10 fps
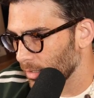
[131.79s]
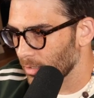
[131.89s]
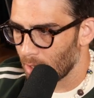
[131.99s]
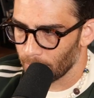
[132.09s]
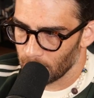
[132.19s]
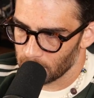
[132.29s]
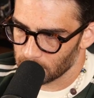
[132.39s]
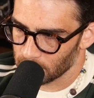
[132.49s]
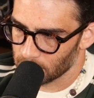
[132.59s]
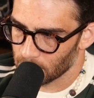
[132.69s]
Elon
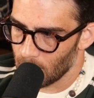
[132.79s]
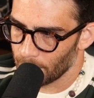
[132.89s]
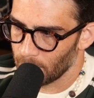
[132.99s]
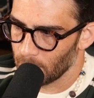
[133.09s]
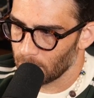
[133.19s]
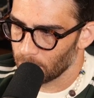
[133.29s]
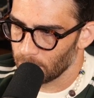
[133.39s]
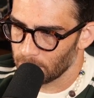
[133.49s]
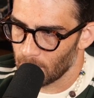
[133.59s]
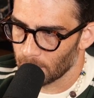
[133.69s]
Musk drama
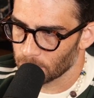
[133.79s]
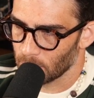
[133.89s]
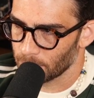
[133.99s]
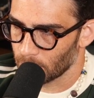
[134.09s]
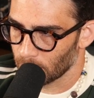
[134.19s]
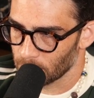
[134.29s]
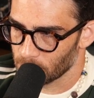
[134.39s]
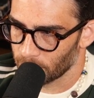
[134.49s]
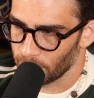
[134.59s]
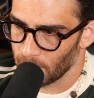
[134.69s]
with Donald Trump. The girlies
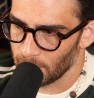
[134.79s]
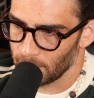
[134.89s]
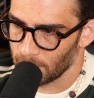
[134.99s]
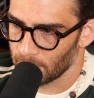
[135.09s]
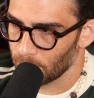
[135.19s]
were fighting.